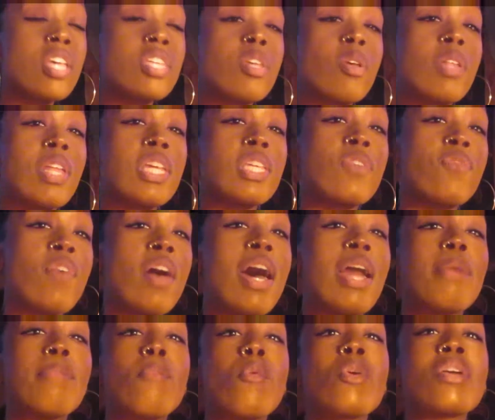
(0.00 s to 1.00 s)
so let's
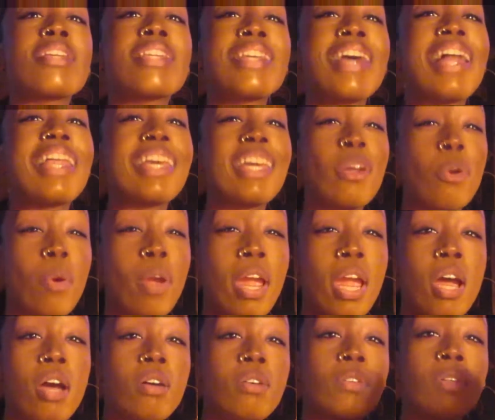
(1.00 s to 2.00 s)
find more solid
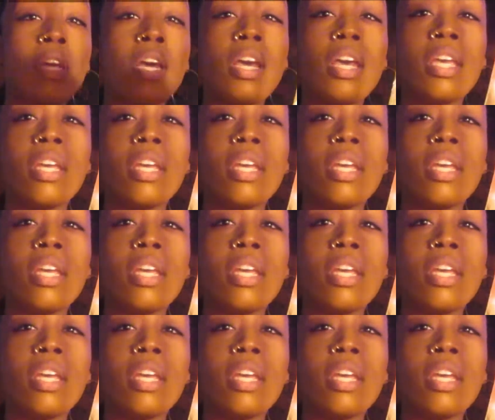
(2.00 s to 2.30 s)
ground.